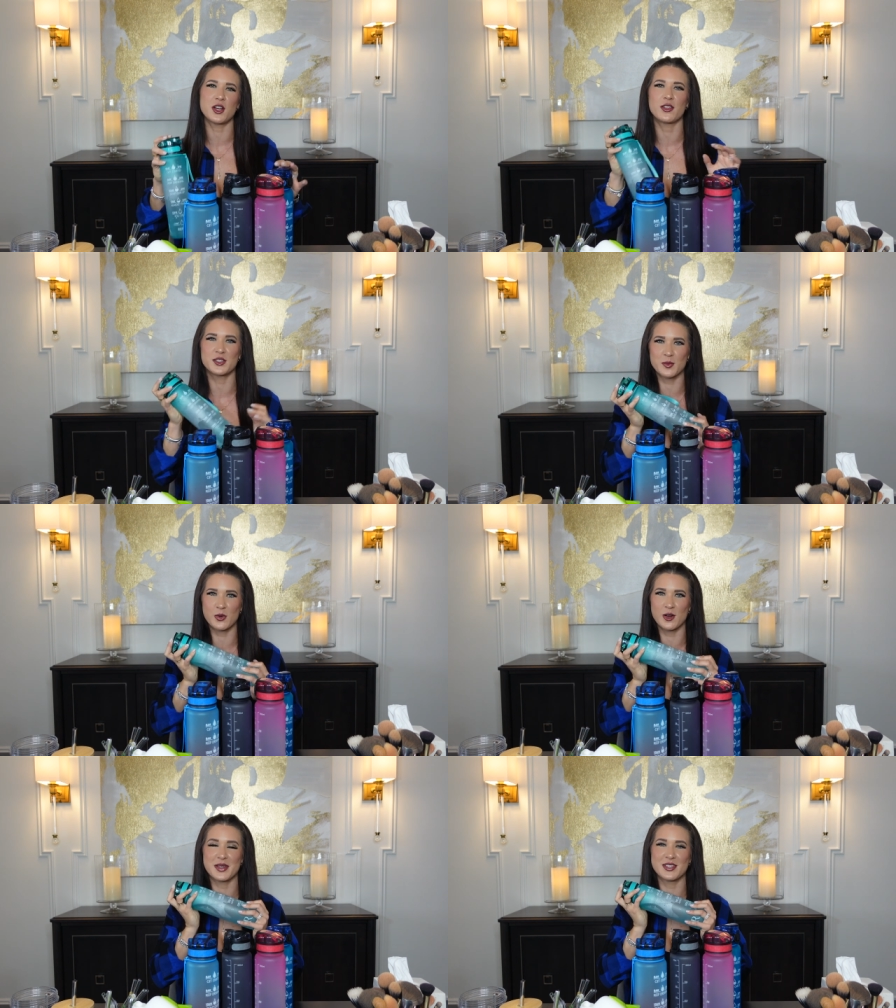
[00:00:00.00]
All the
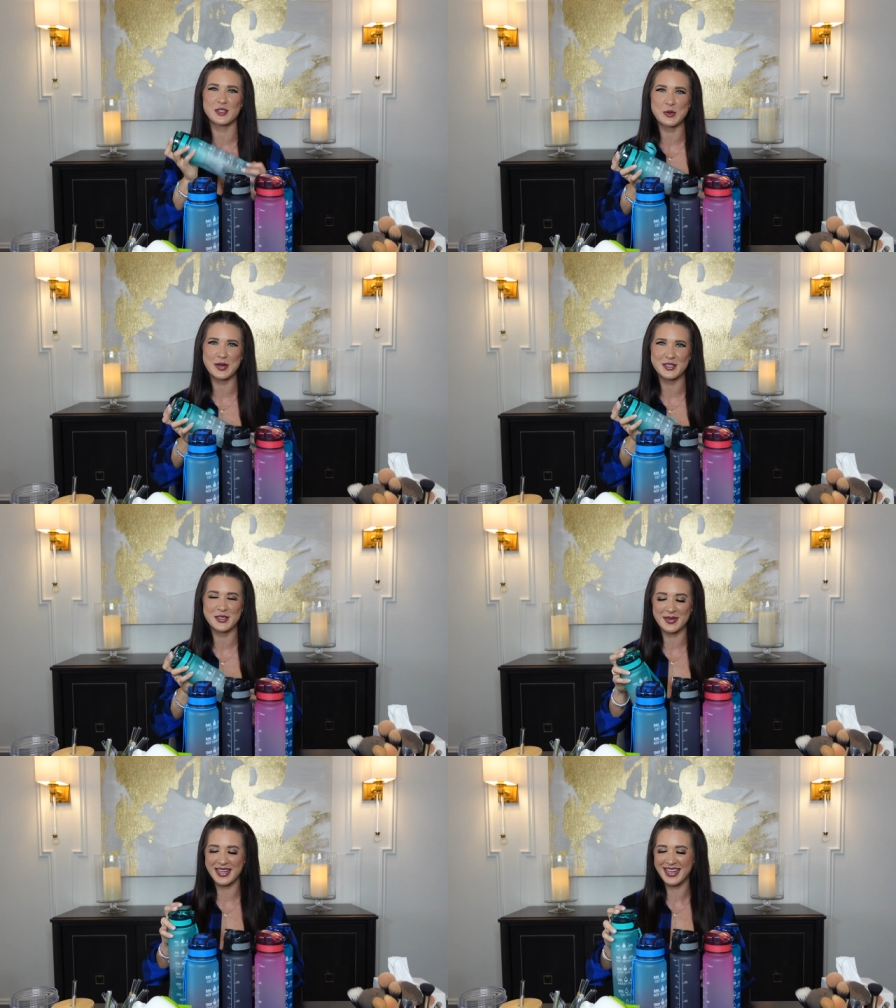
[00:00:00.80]
support means so much
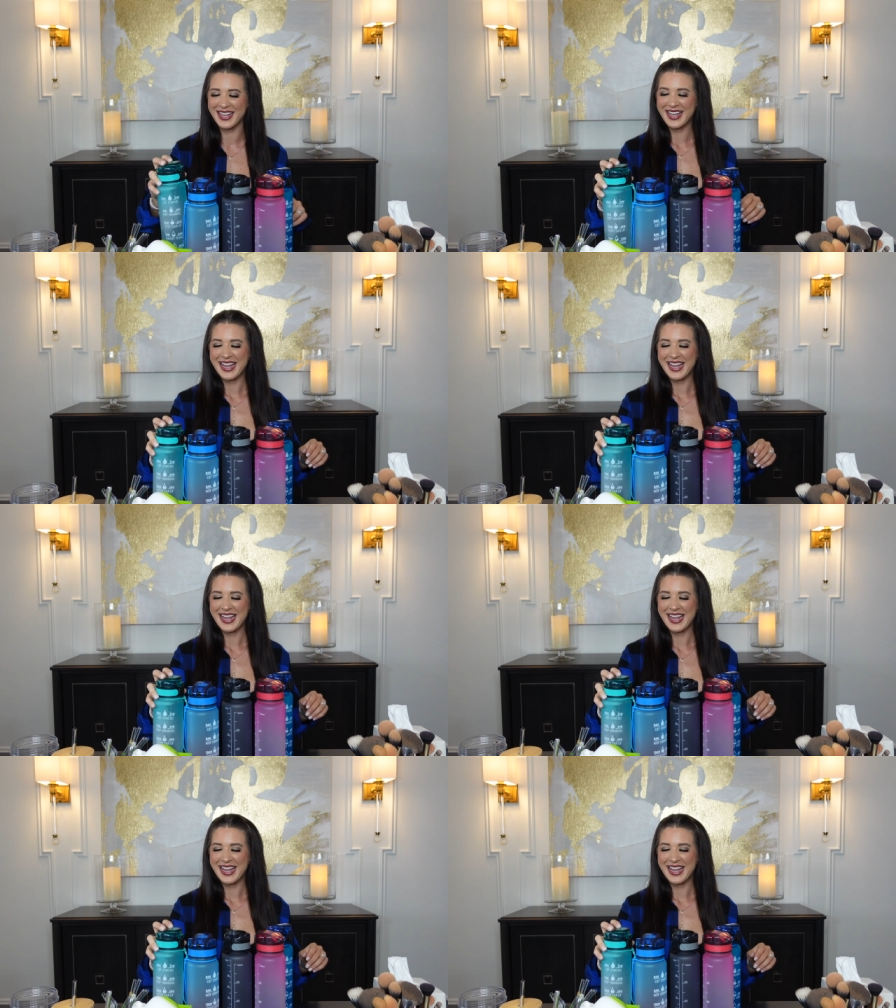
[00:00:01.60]
to me.